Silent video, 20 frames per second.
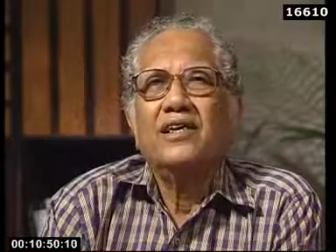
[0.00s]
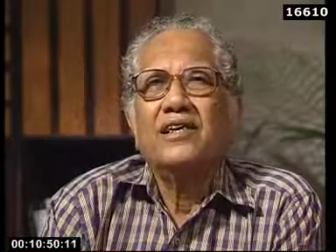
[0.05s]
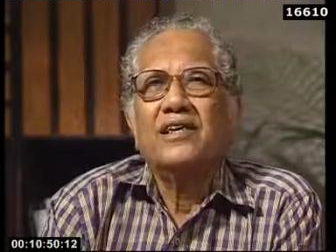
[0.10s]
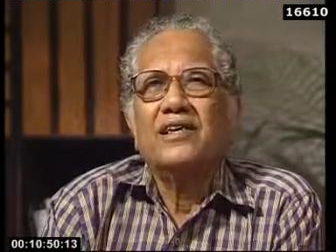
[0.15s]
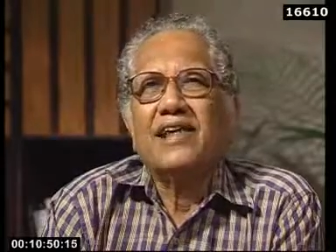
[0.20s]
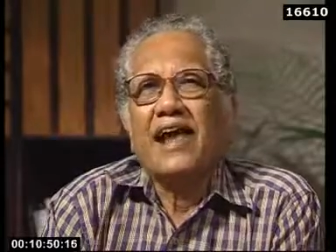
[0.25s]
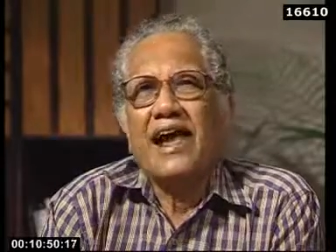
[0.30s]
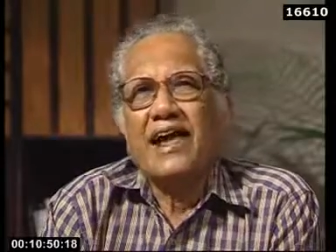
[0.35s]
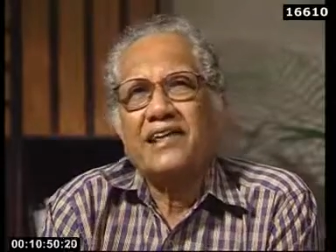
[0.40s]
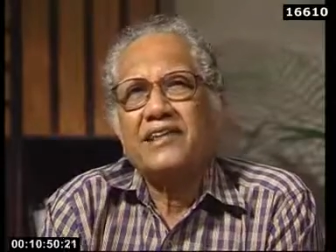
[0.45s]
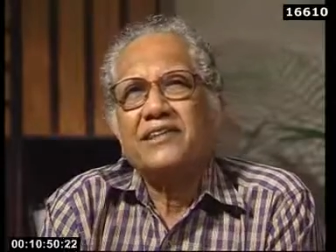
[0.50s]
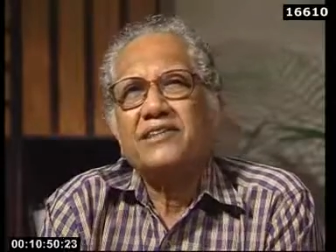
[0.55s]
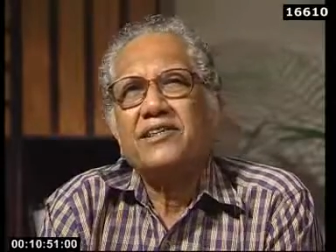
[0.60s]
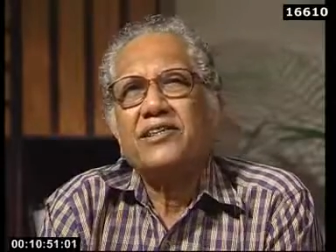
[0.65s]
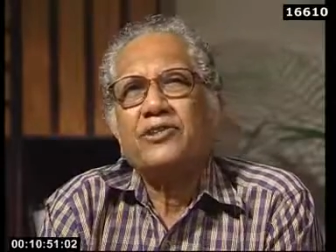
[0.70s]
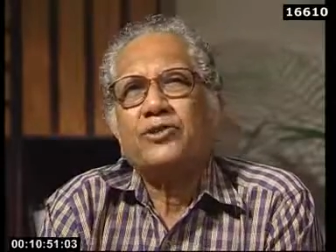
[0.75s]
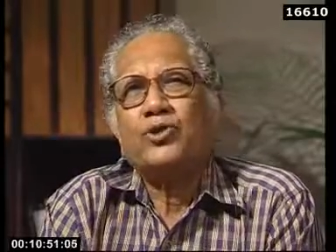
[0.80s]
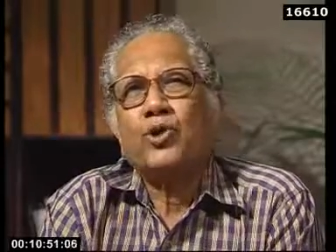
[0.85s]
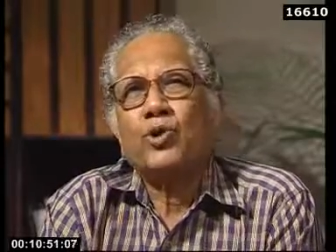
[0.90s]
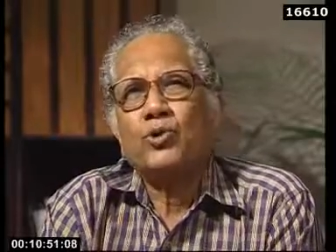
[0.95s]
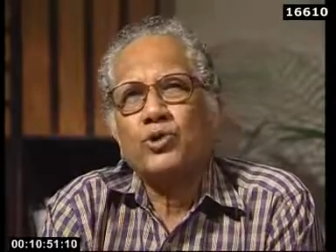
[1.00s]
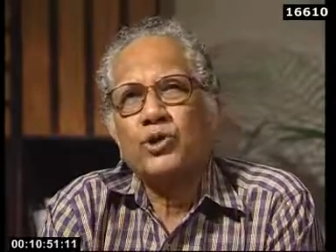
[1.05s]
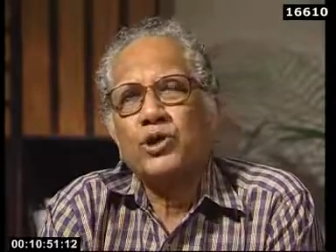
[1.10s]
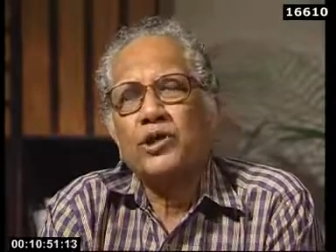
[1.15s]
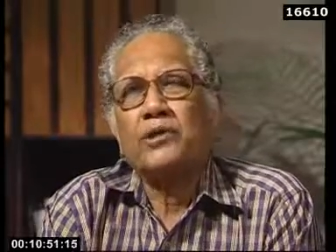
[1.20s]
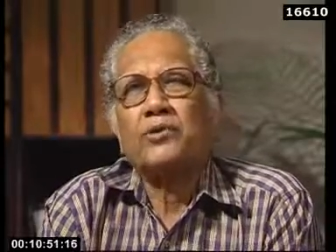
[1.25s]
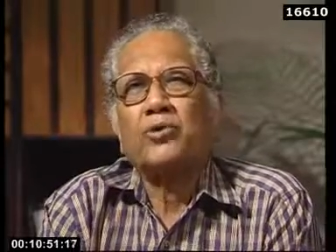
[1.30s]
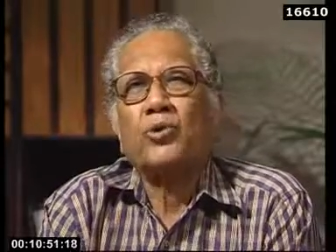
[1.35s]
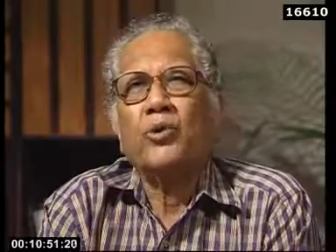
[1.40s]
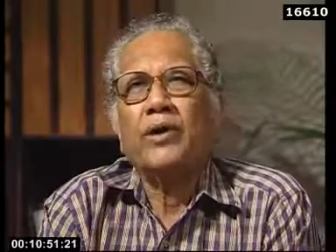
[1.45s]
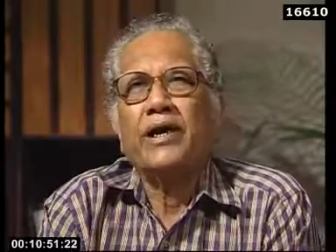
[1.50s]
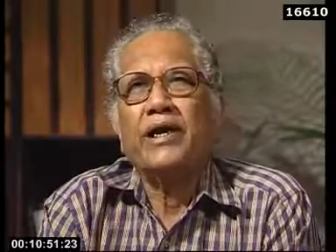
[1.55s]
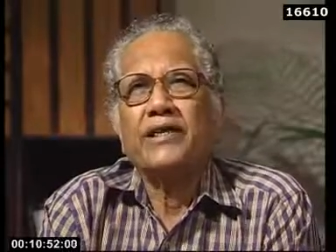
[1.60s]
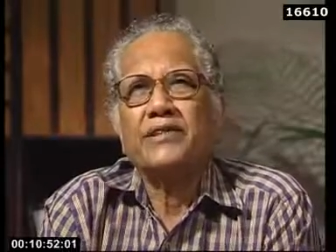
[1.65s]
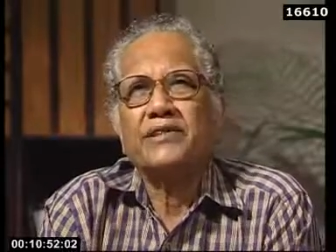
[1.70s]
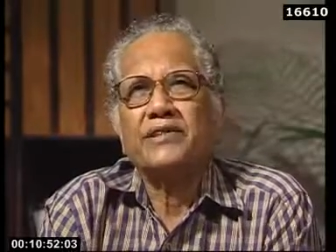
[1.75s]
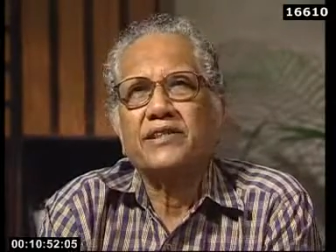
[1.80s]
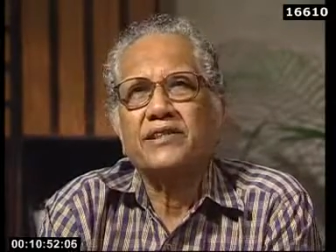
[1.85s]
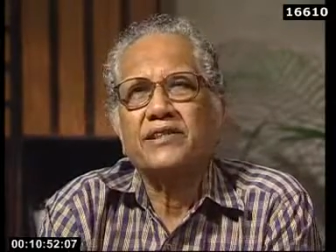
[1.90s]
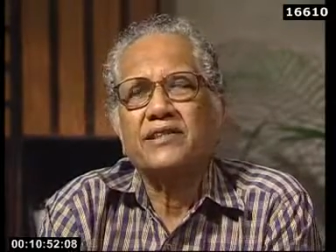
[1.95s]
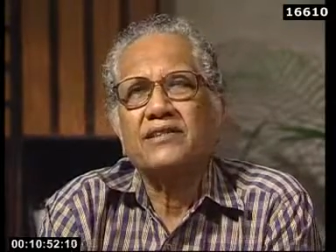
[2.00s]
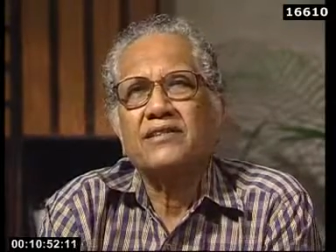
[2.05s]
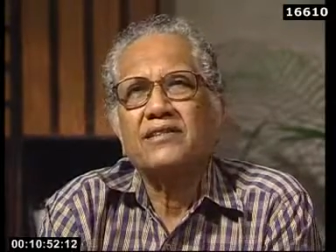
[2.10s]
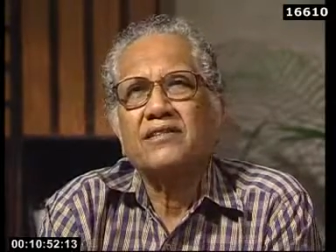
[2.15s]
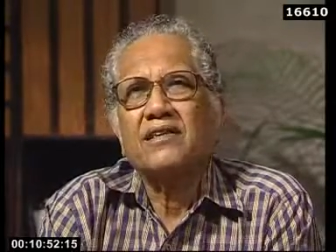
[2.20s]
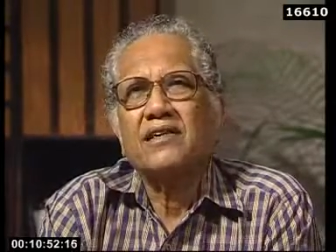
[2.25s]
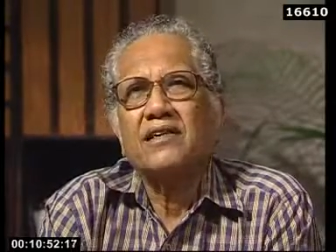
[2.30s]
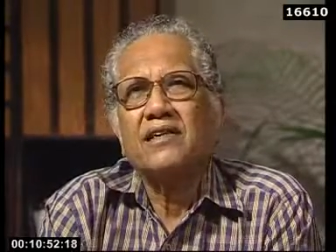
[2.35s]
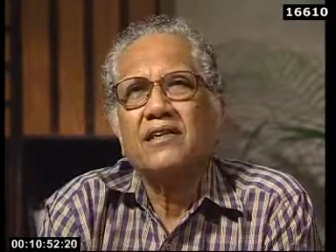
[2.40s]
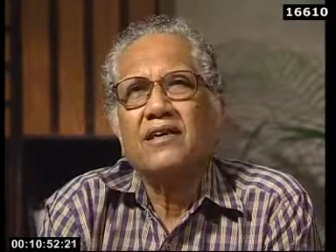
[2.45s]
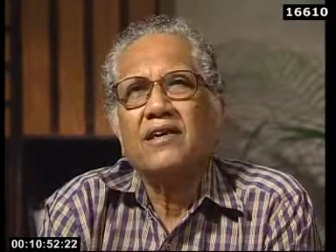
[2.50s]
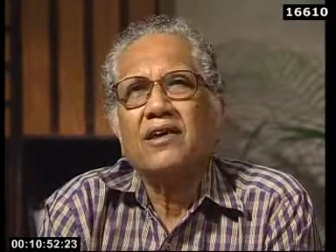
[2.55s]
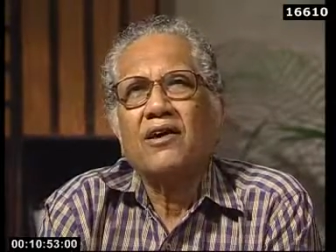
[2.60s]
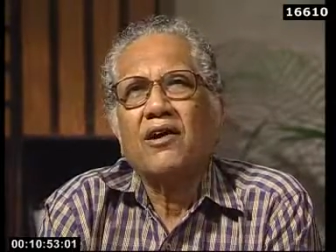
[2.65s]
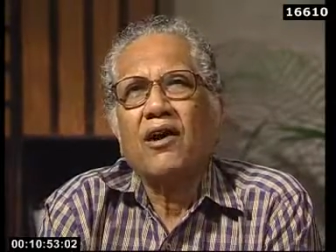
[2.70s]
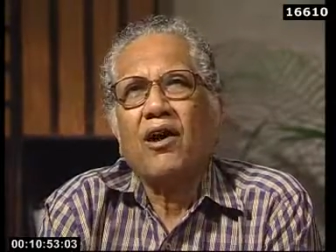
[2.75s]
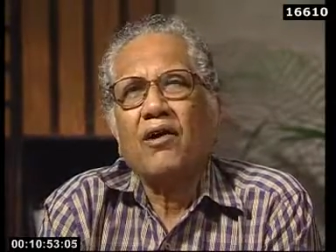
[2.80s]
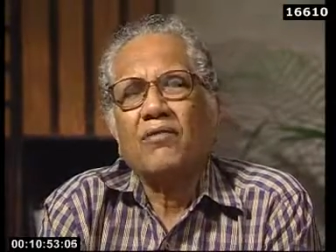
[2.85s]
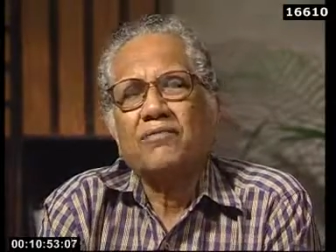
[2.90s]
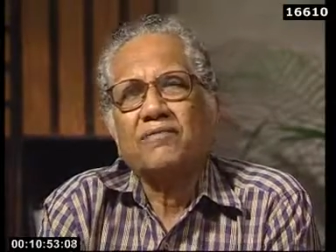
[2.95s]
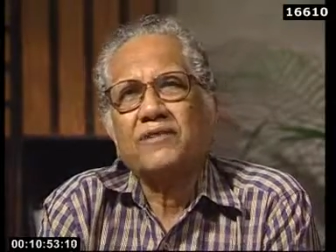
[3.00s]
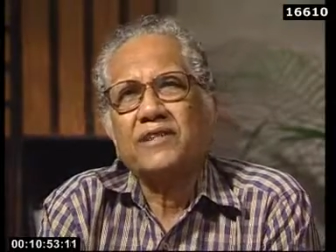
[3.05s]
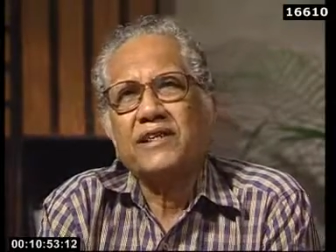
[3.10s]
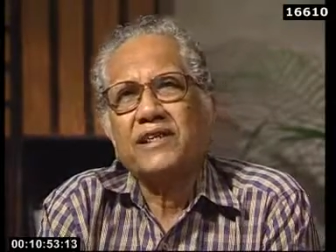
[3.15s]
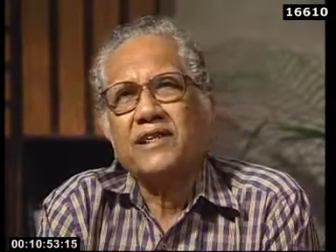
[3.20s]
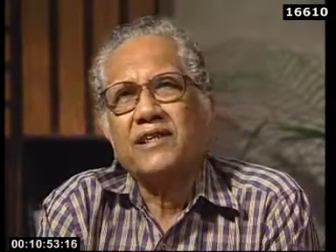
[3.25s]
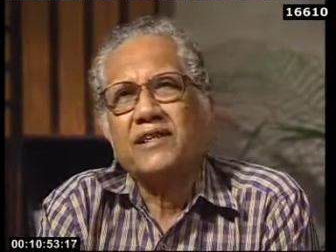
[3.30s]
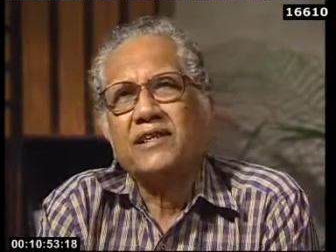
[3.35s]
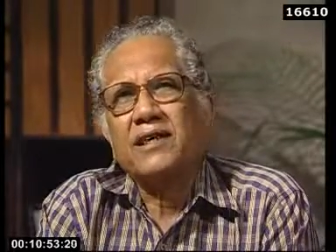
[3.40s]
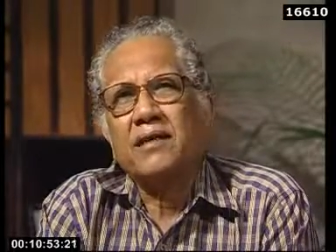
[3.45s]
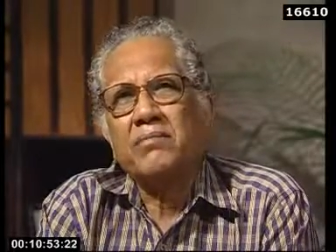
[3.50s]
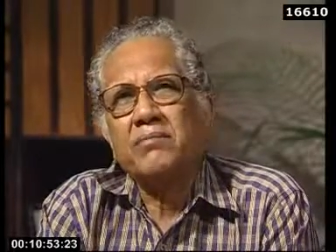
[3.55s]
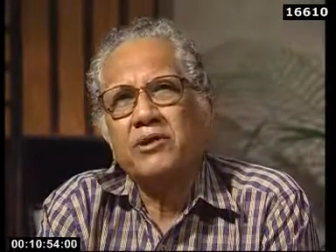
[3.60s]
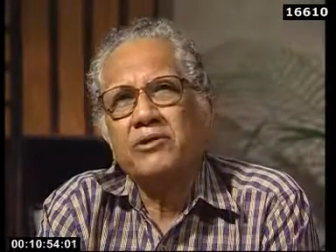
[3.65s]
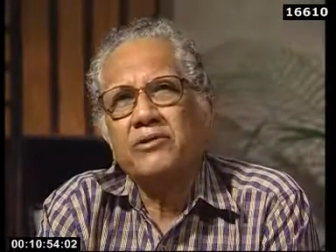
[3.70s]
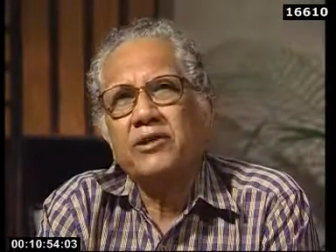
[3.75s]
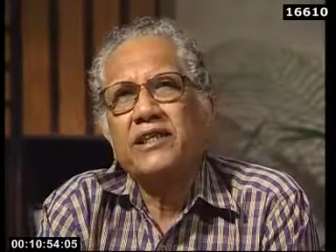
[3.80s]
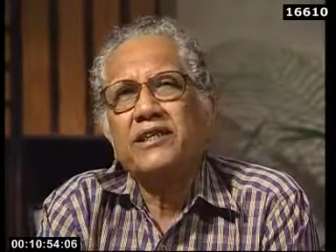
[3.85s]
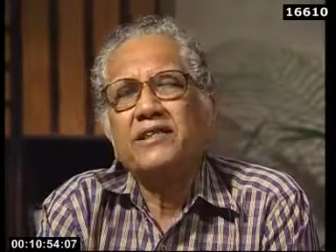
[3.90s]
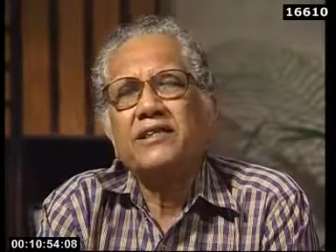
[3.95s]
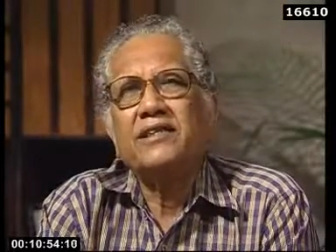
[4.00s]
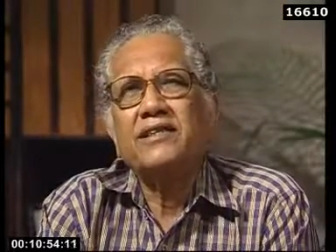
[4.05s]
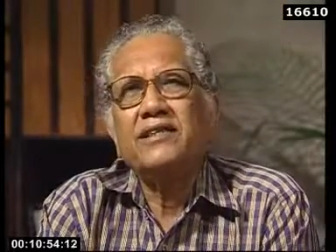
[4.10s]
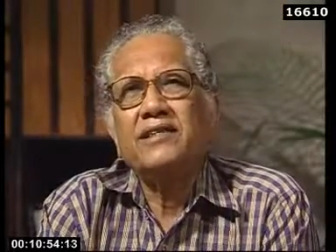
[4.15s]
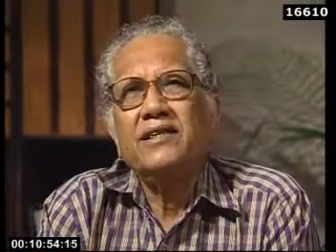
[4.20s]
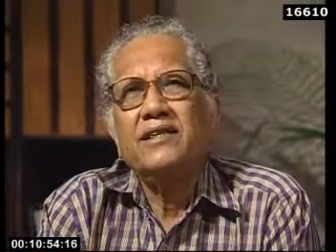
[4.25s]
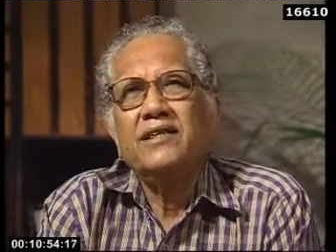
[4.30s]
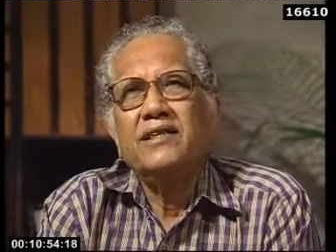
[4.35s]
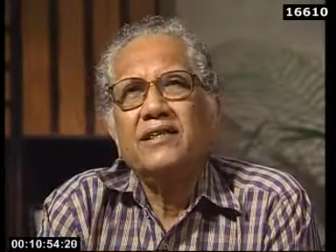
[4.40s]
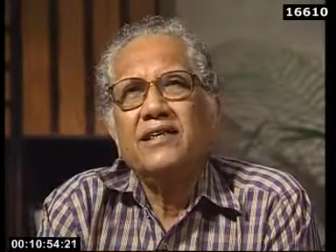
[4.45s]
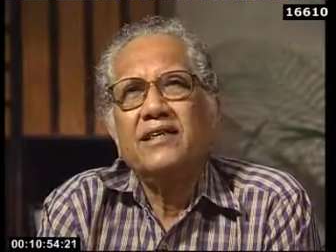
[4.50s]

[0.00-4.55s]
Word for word: like the social cohesion of the community